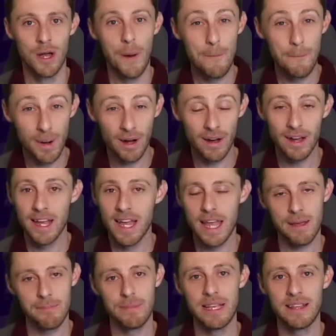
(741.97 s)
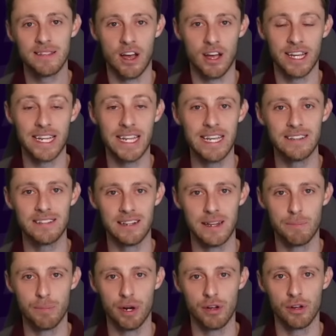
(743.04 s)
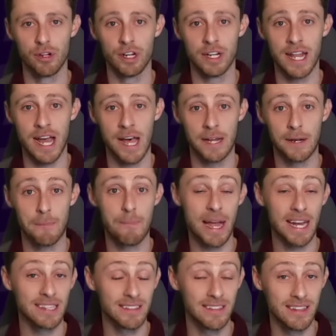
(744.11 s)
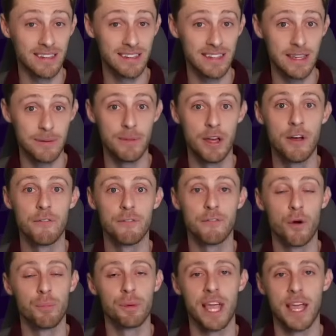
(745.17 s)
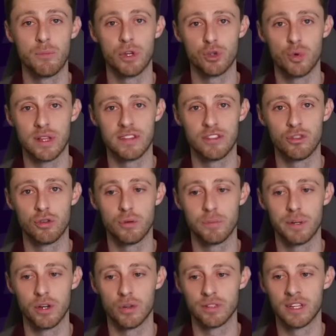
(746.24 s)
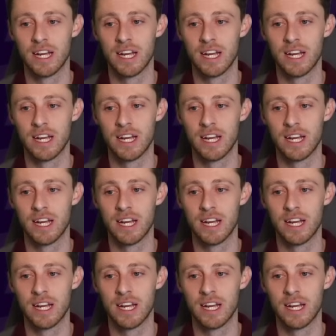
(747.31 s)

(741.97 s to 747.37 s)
but it means that I can easily bring Erling Haaland back into this team from game week 22 and beyond.